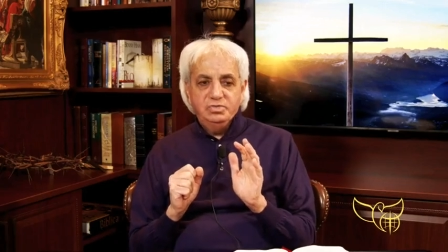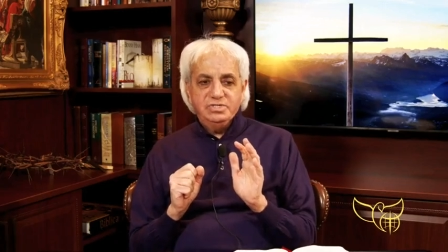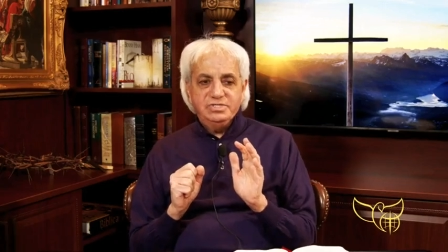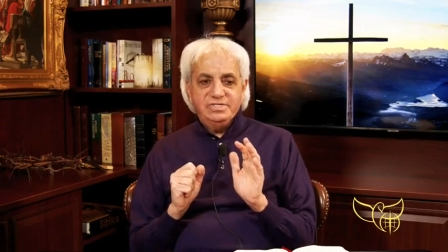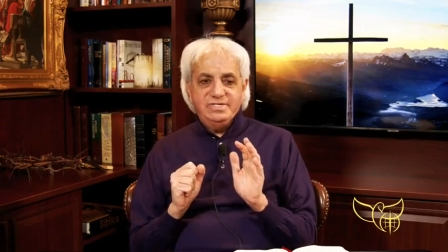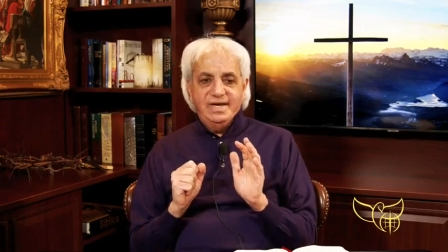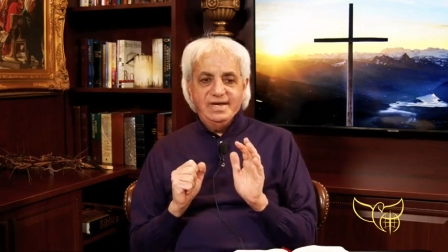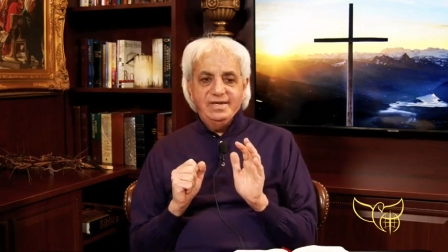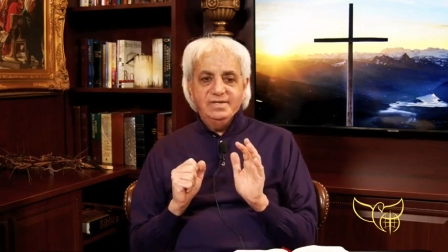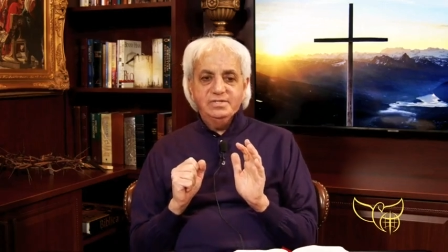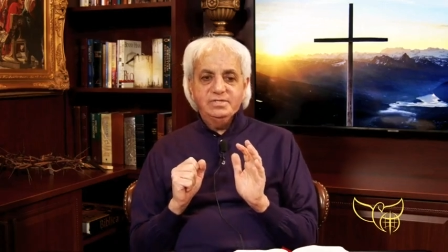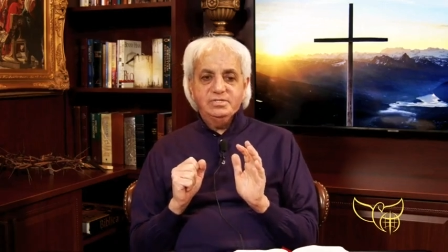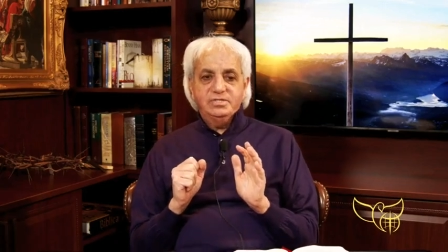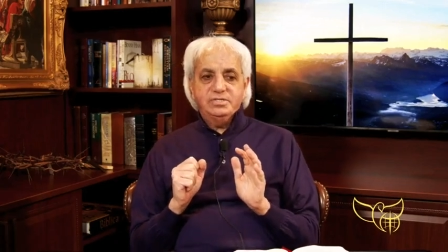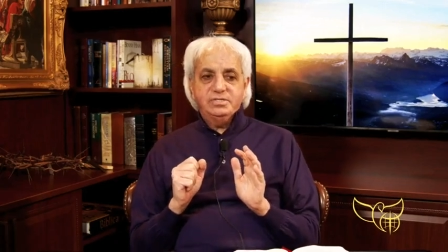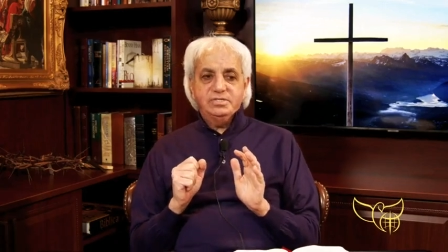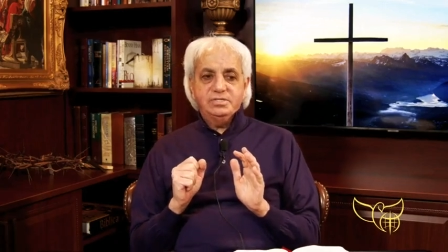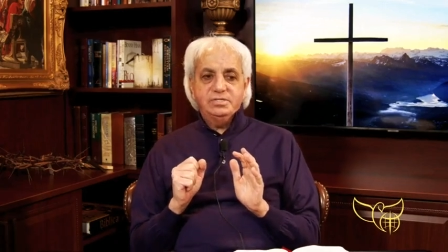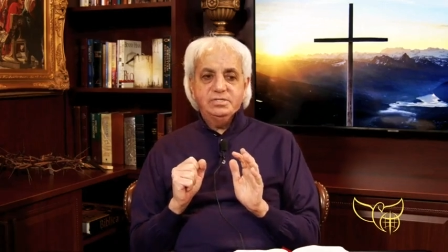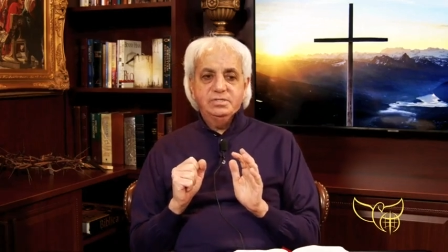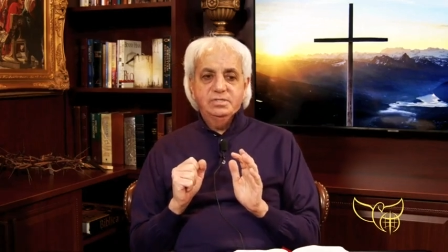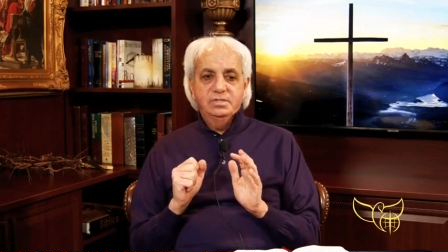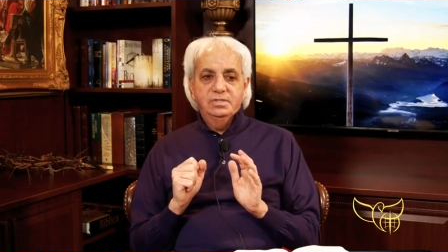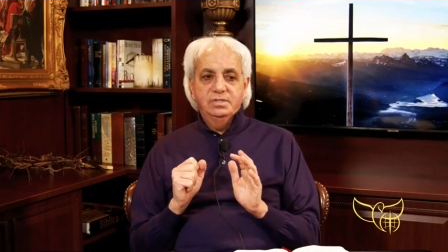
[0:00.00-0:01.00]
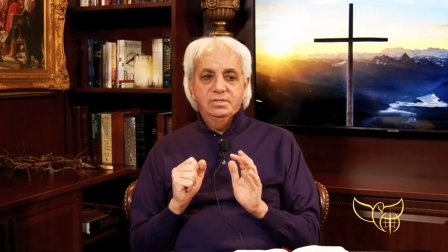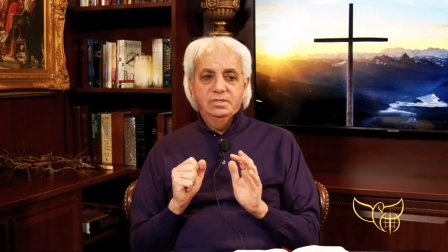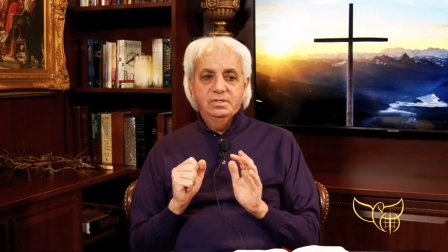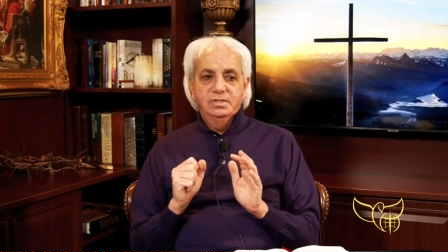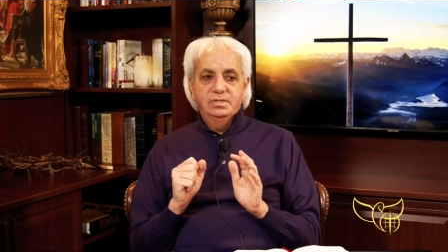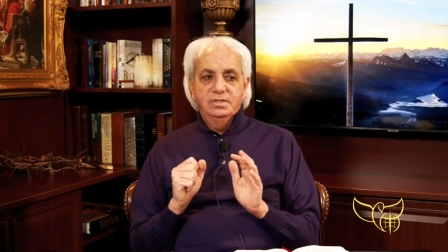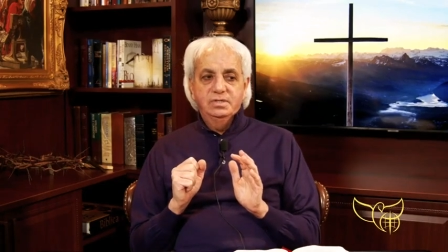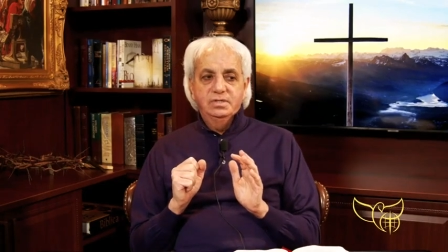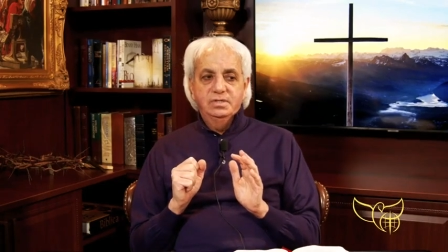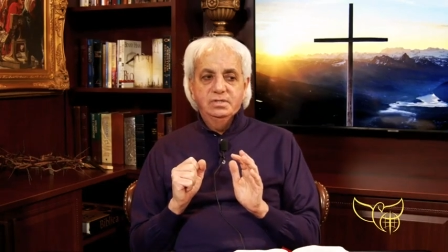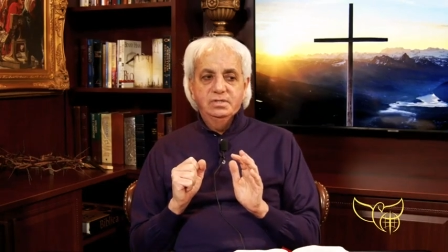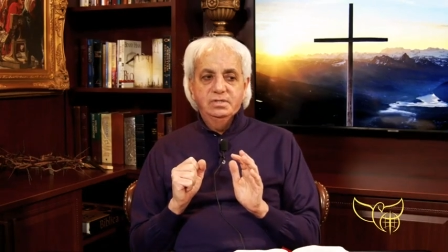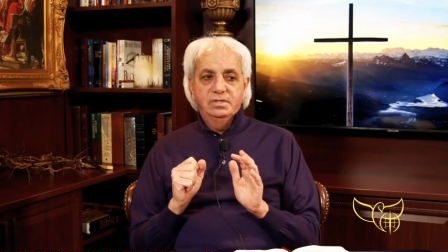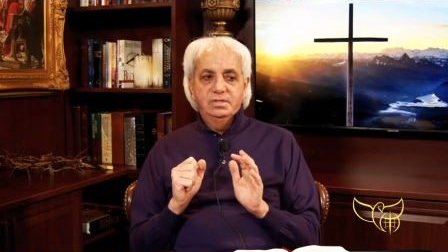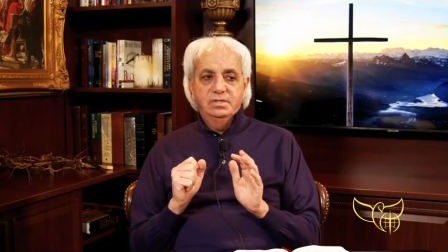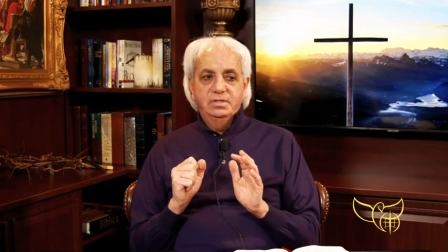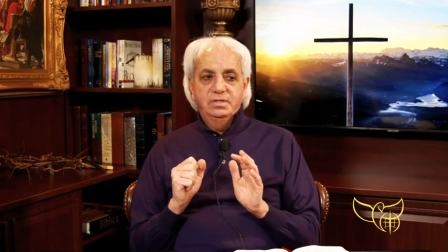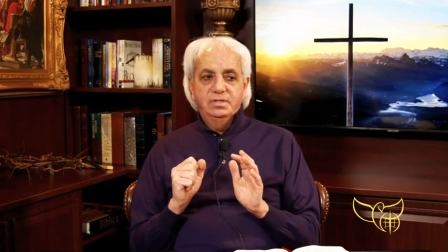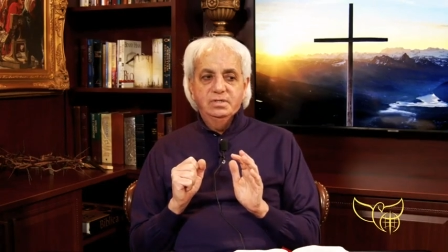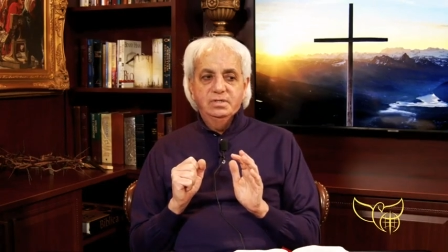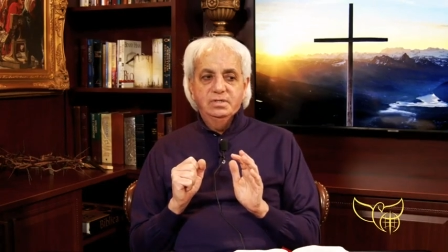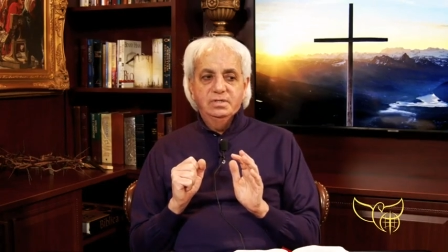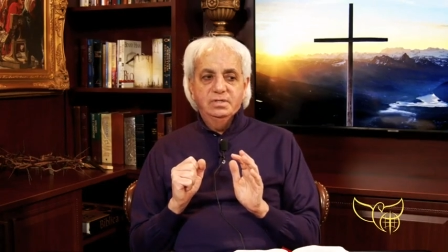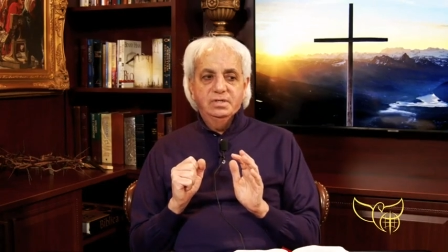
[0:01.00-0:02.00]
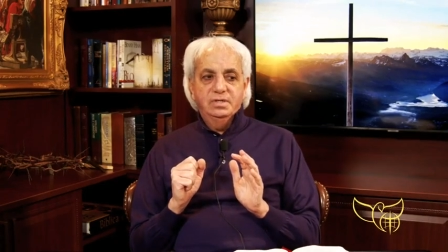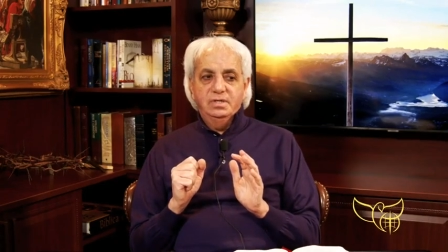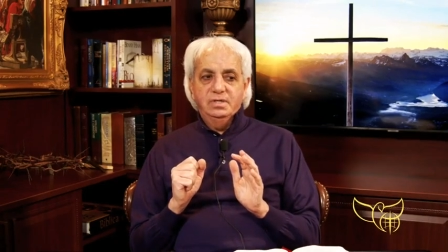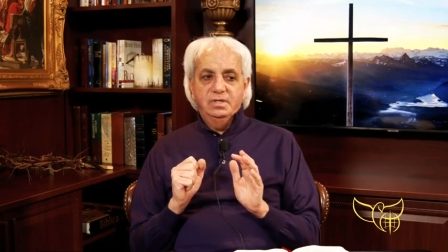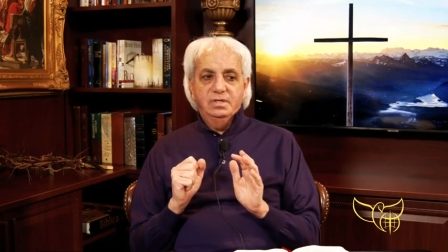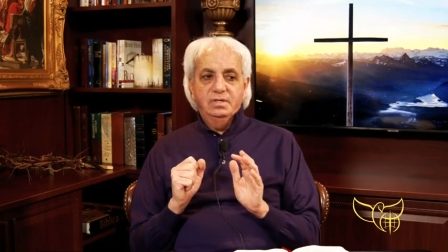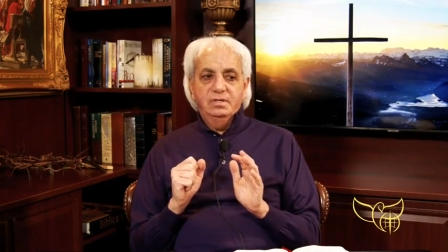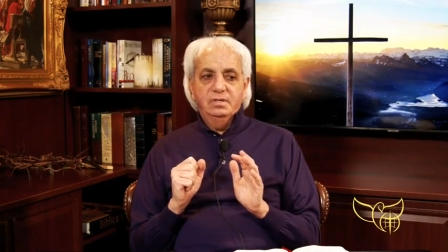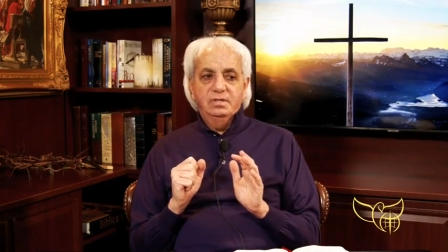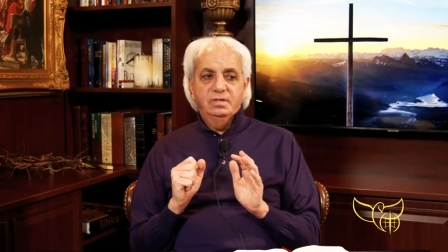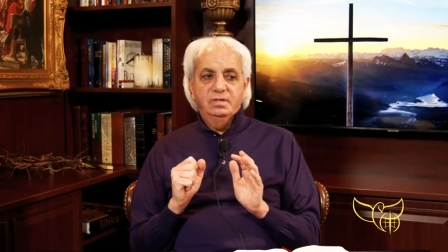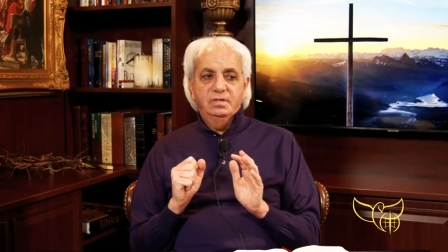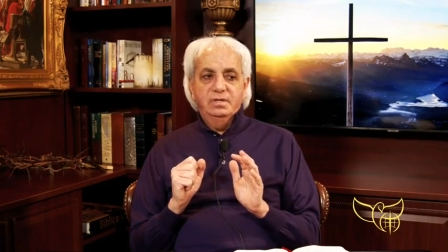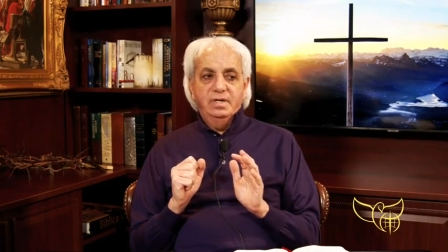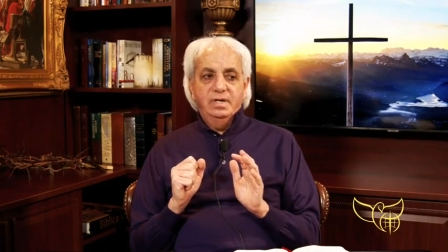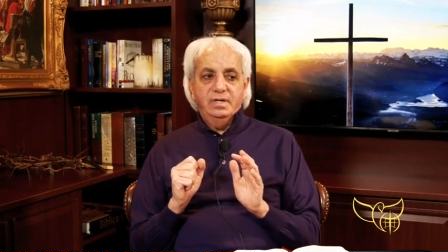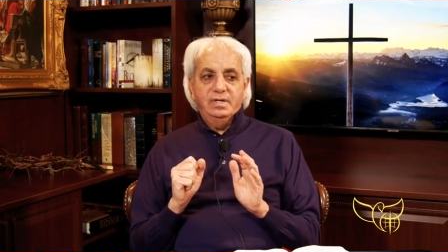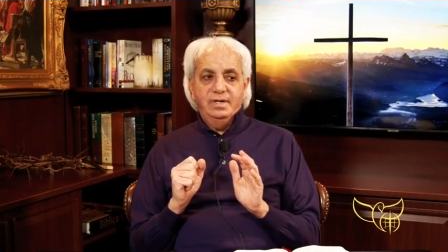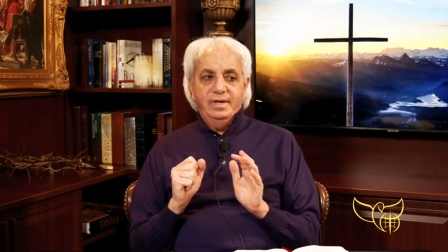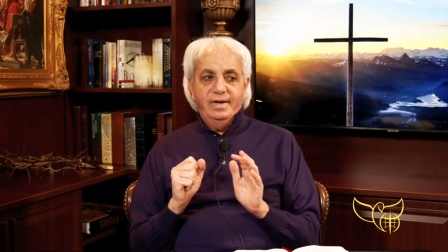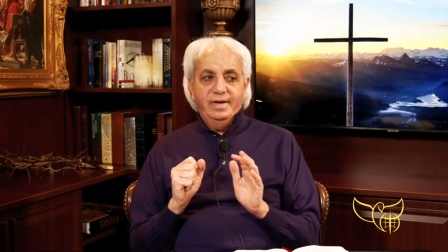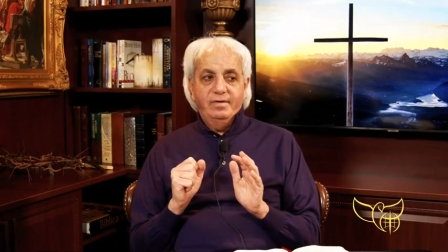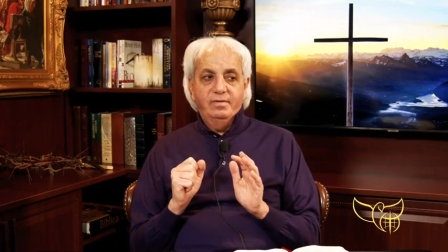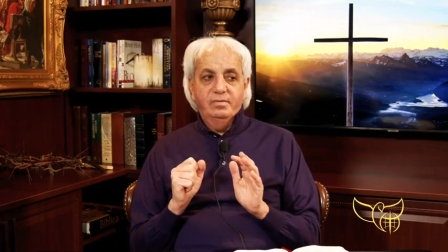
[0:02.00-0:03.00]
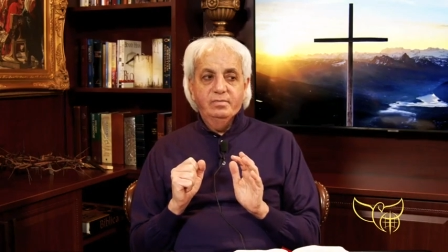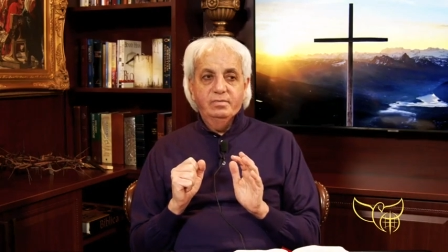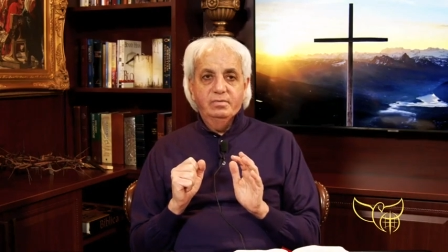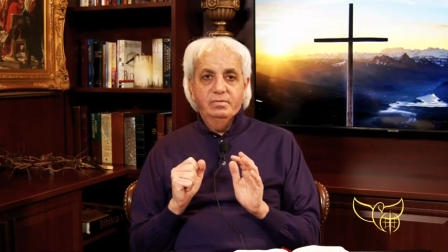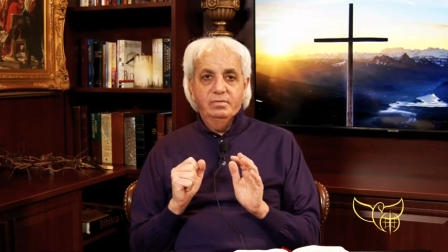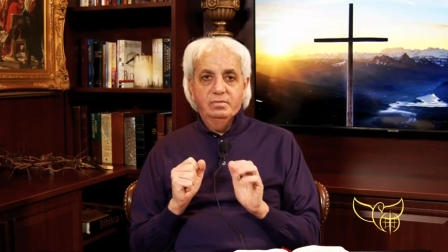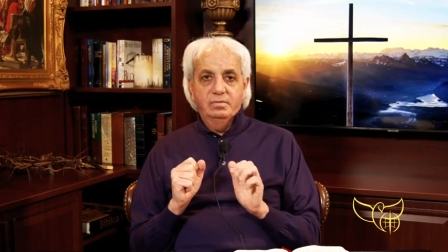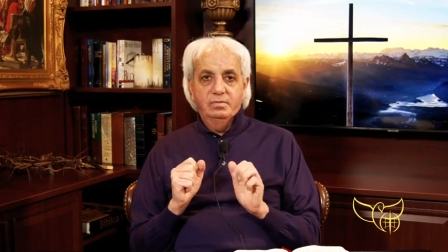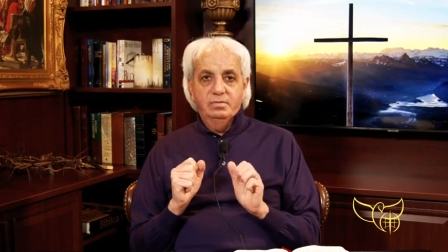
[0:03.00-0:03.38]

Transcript: sense, uh uh, not now